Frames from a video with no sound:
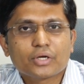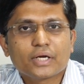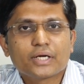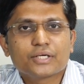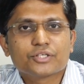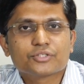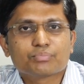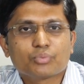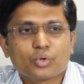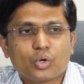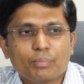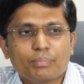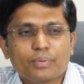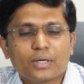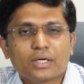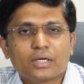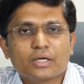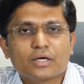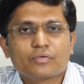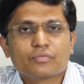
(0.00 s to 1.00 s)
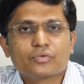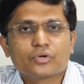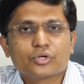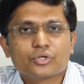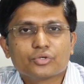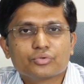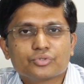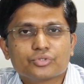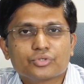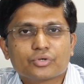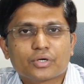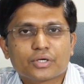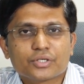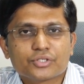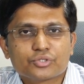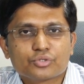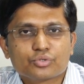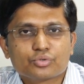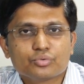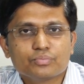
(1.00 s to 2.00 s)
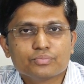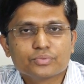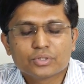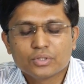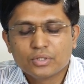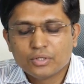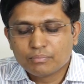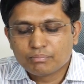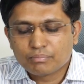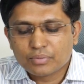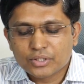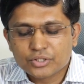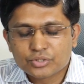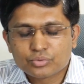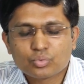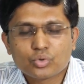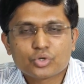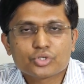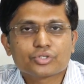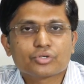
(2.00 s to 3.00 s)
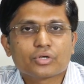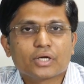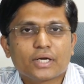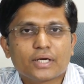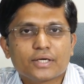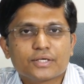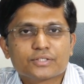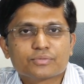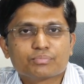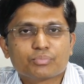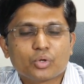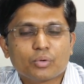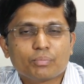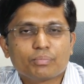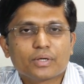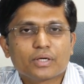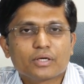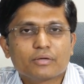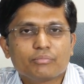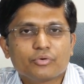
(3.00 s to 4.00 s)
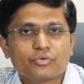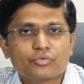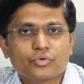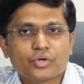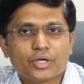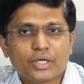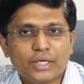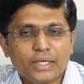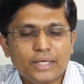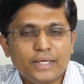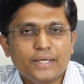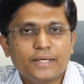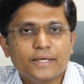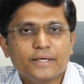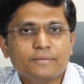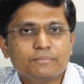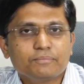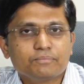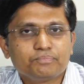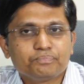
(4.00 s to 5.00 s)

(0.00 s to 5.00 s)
your hands properly after you use your restrooms please wash your hands properly before eating